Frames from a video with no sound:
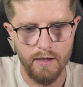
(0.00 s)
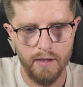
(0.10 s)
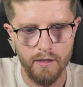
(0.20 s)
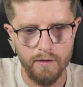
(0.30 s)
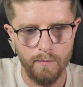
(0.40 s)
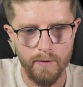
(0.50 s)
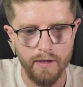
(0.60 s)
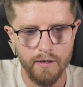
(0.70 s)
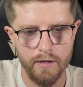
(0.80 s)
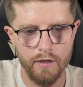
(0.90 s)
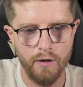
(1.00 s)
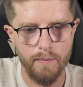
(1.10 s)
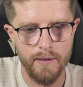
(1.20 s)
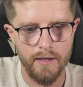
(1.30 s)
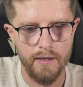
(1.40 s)
and we are going to
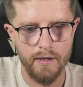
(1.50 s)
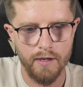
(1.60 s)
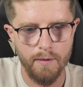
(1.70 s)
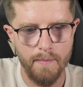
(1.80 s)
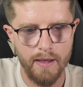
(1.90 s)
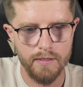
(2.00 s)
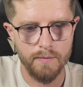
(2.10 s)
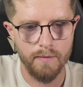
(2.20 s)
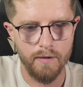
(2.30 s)
copy command